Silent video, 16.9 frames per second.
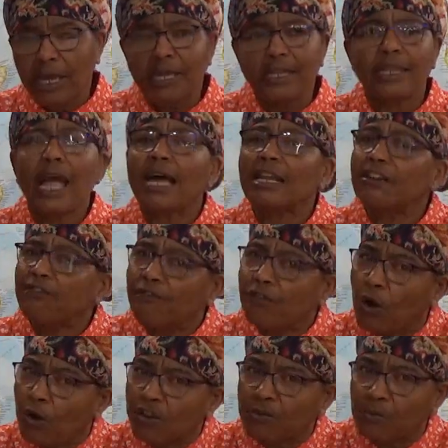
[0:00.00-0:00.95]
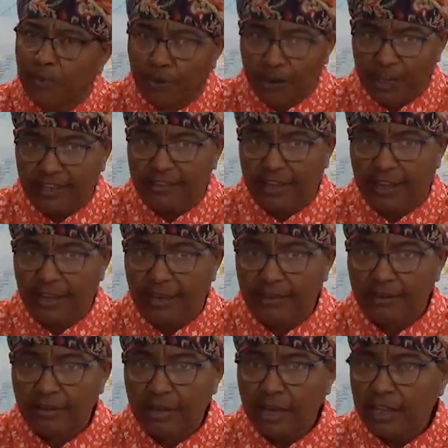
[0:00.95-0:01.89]
Not a false
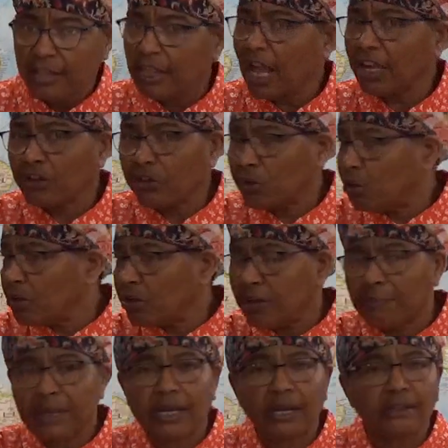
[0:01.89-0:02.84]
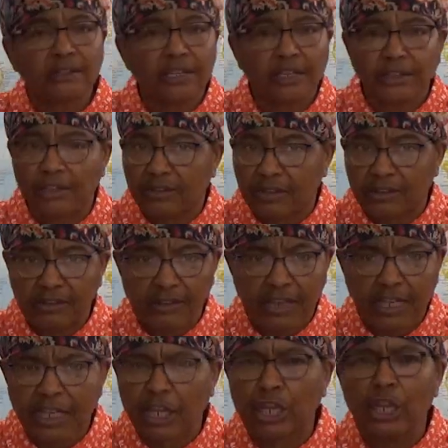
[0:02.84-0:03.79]
pretense, not doing it because others are
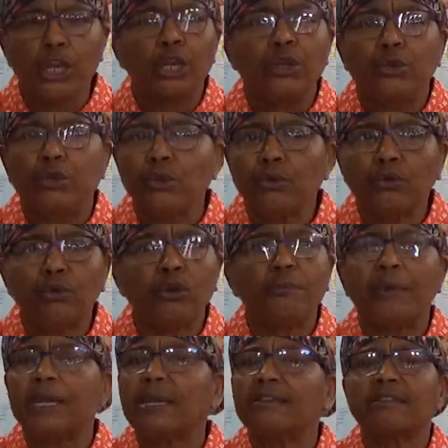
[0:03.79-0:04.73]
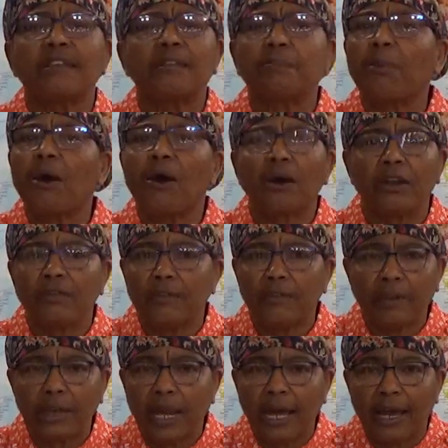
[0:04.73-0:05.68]
seeing it. You do it because it's part of
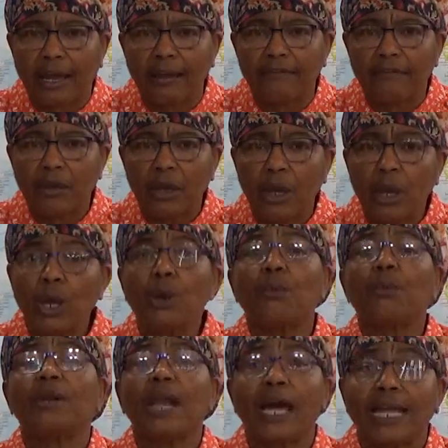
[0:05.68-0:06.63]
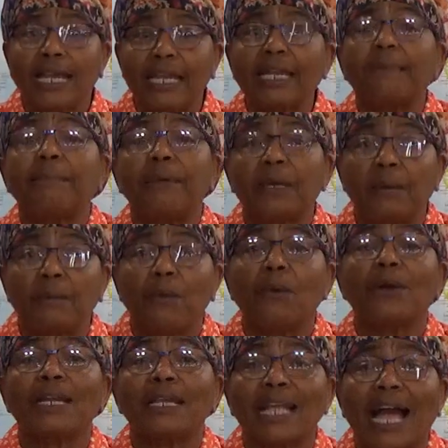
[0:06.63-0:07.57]
your life. When I get up in the
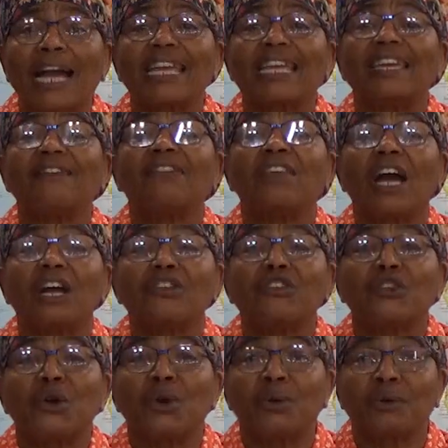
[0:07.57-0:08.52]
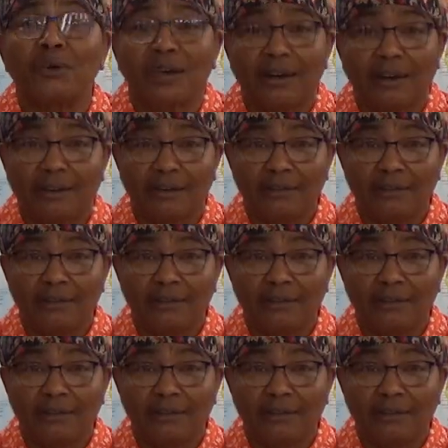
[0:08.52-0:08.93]
morning, I give Yah todah.